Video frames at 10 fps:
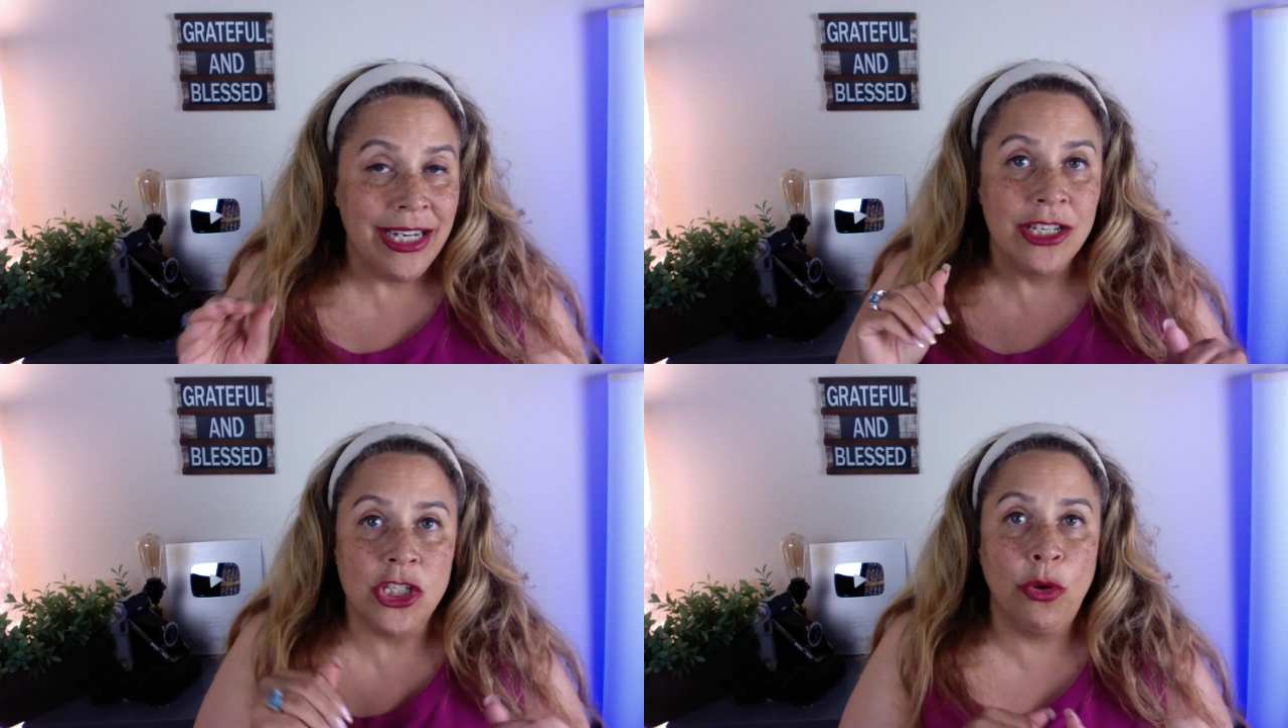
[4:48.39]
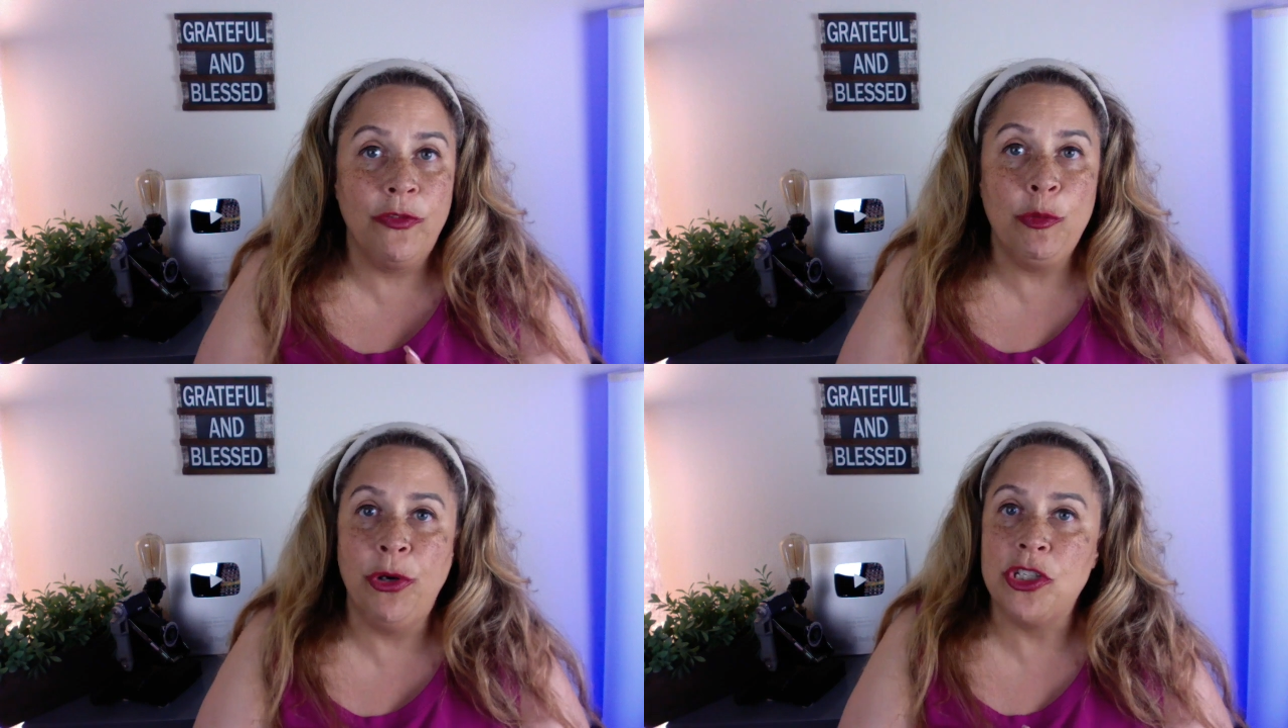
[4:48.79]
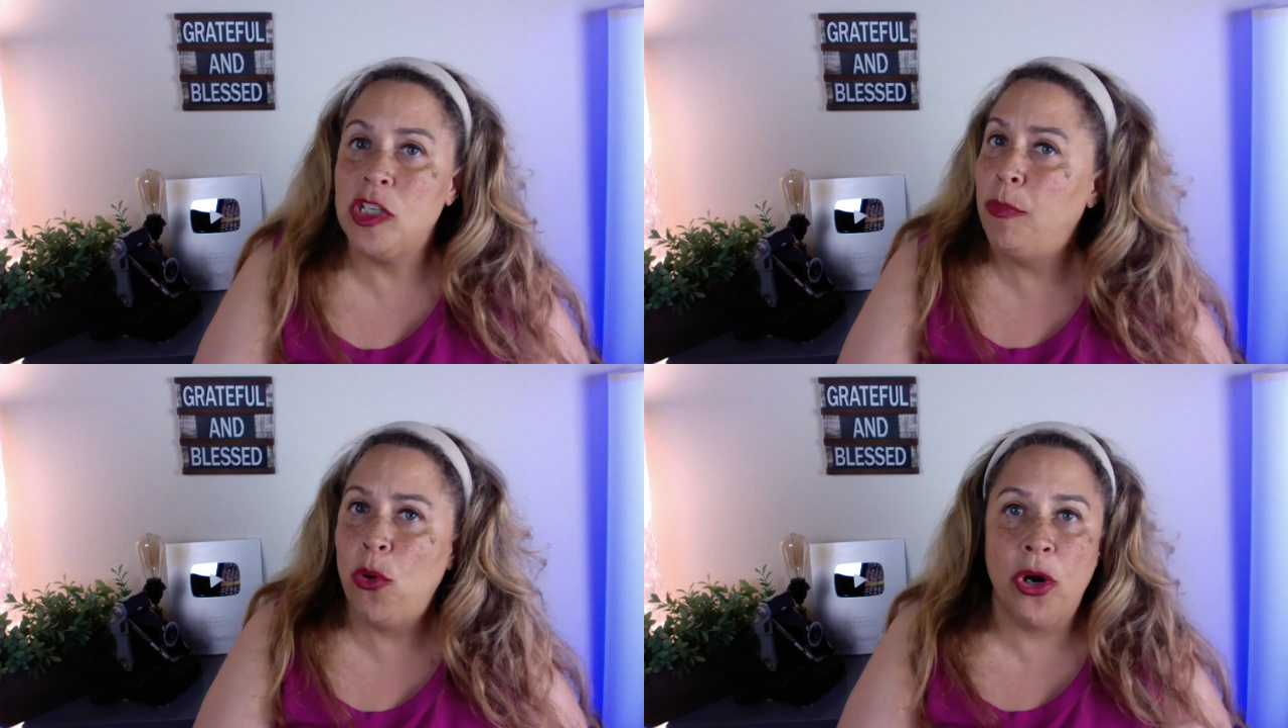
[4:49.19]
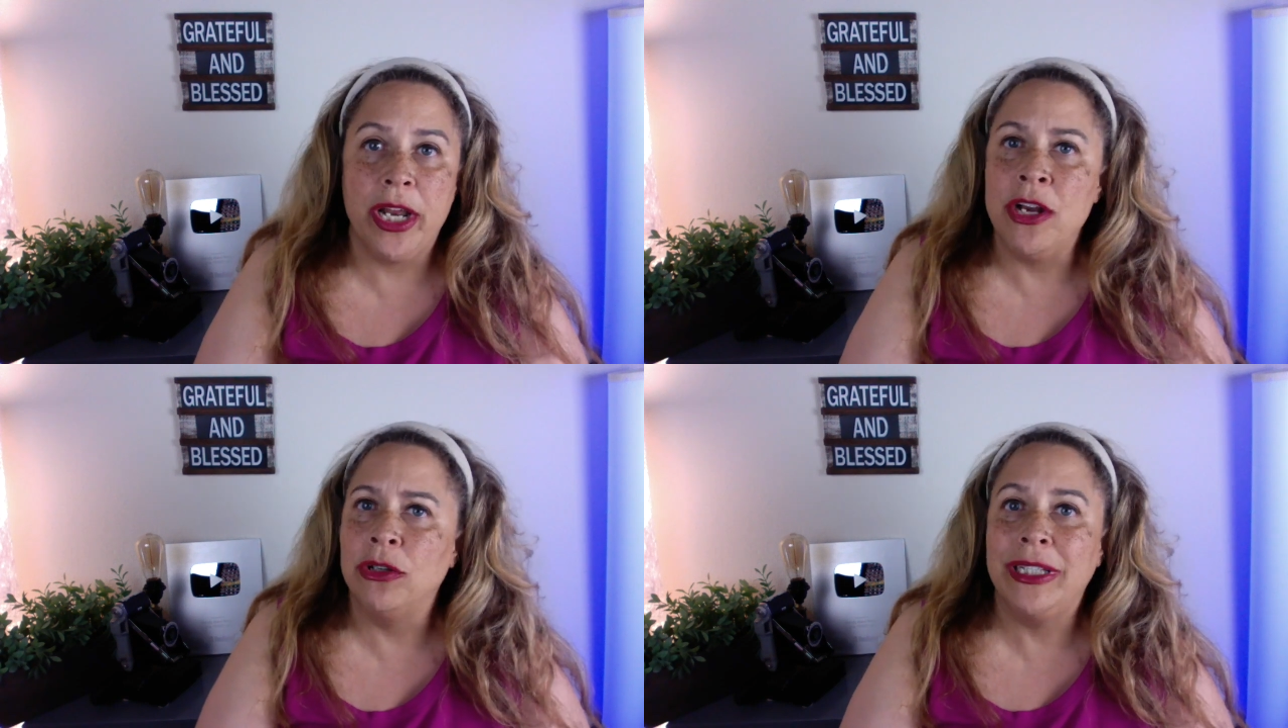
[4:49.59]
So if you put
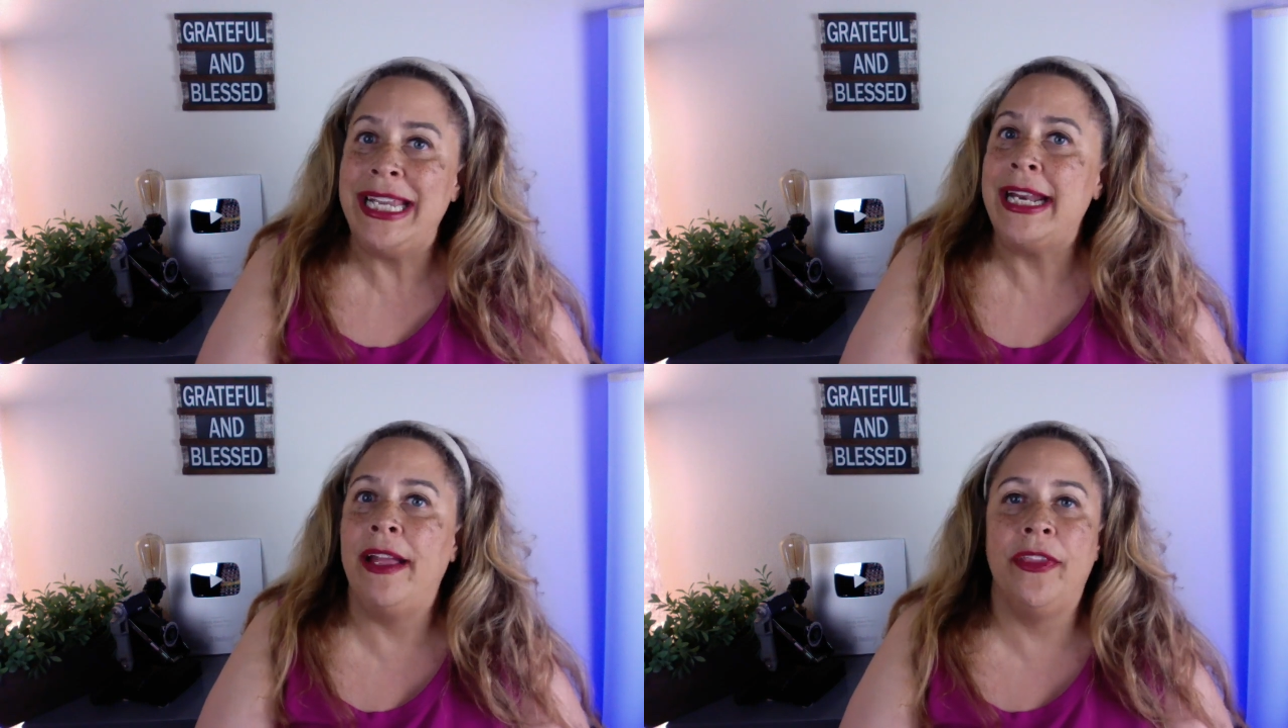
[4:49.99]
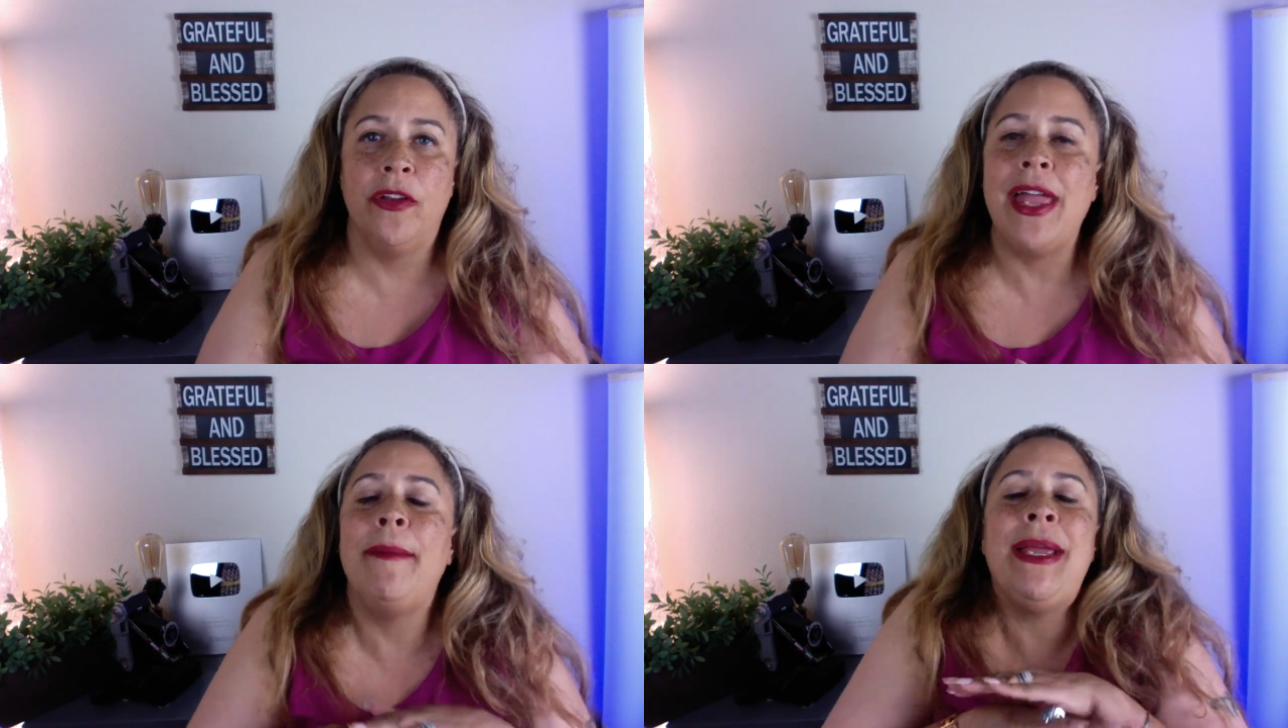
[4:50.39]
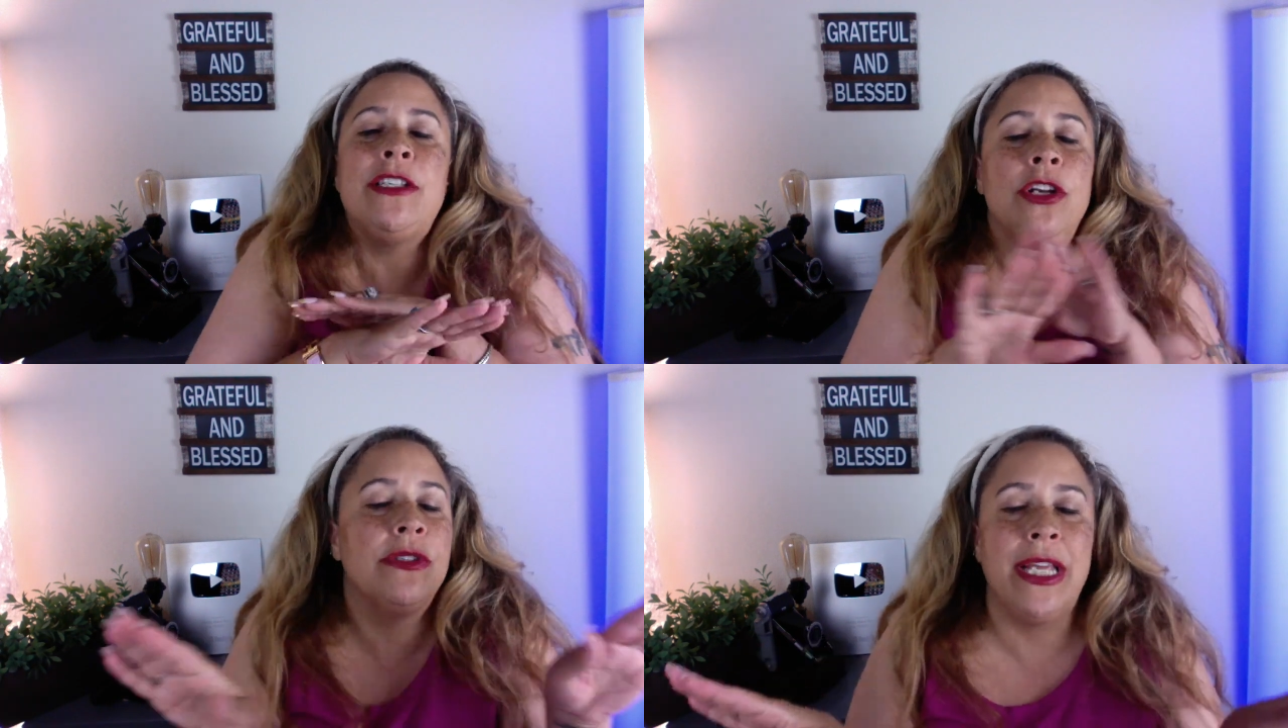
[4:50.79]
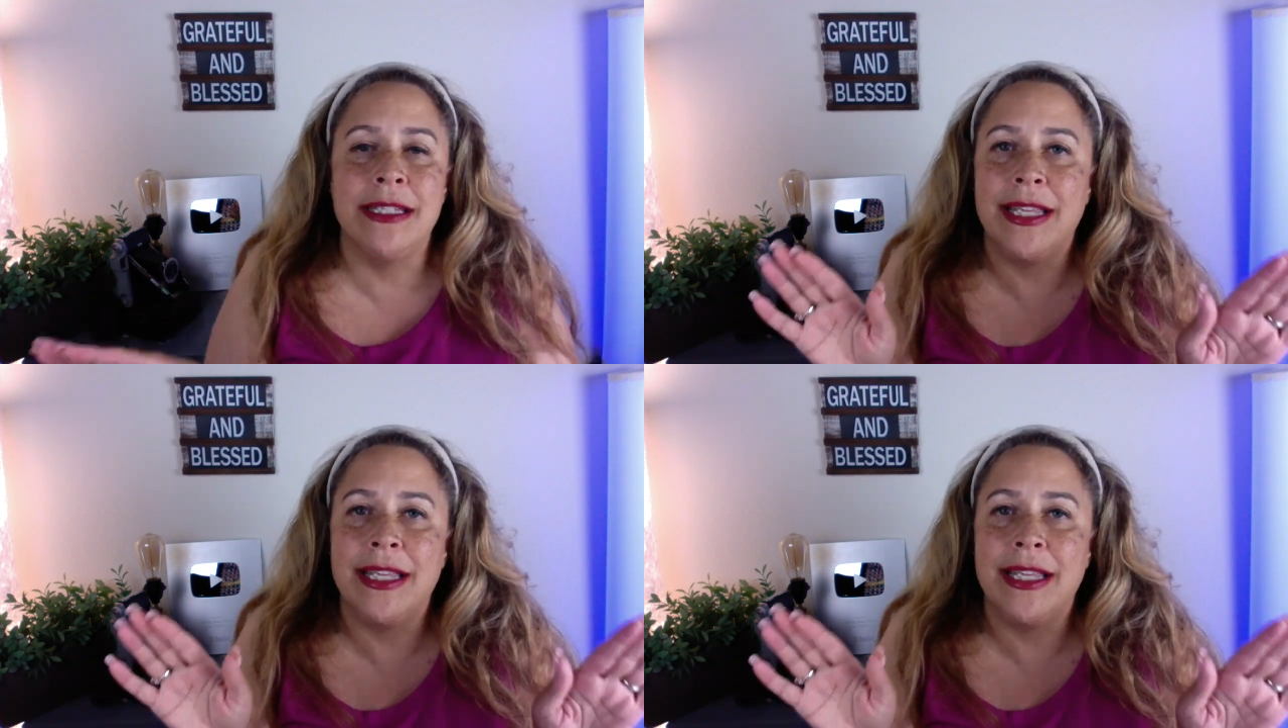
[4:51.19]
supporting or lead on there, that makes no sense.